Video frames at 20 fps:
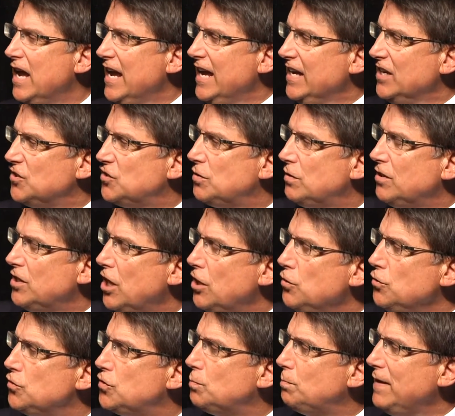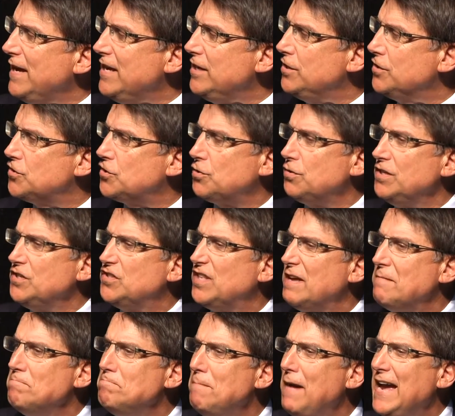is those industries
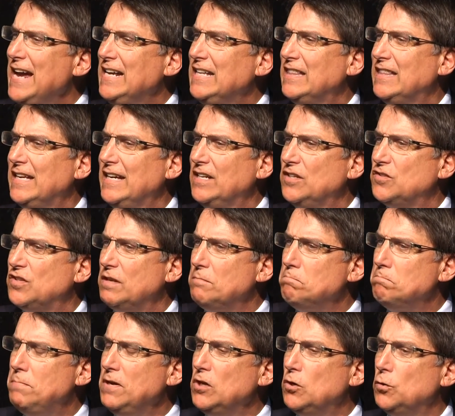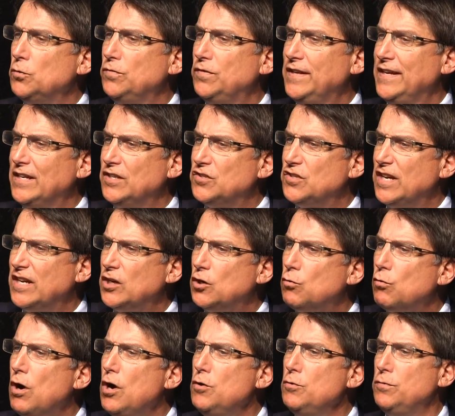that make things, that build things, that
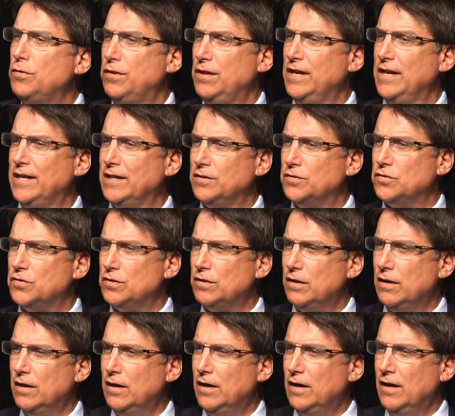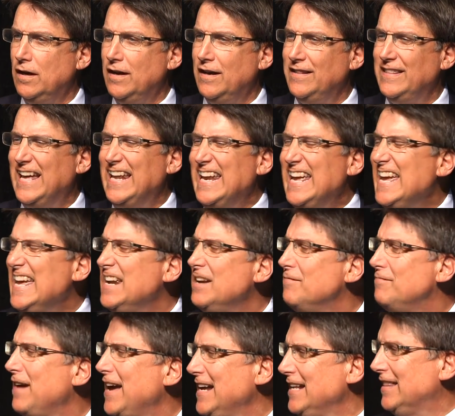grow things, that
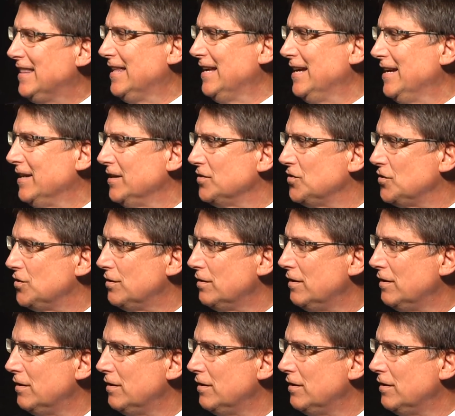innovate things.